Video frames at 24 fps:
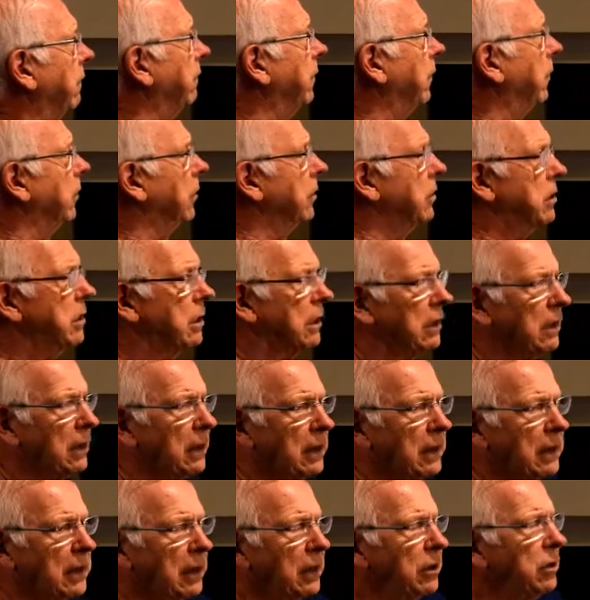first.
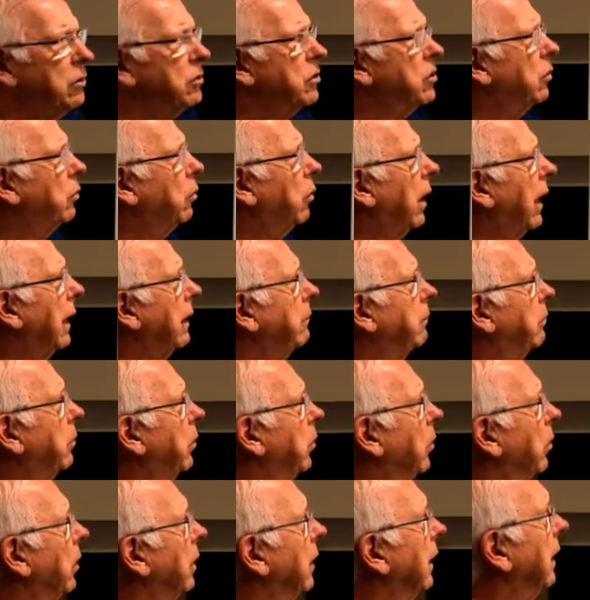I use a
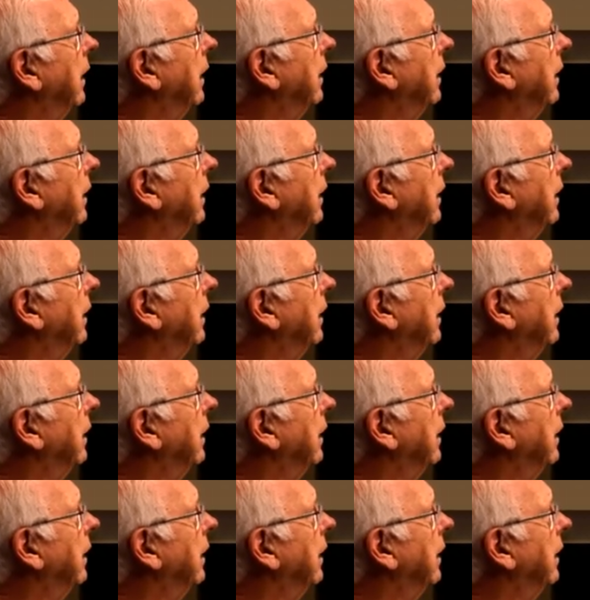whiteboard and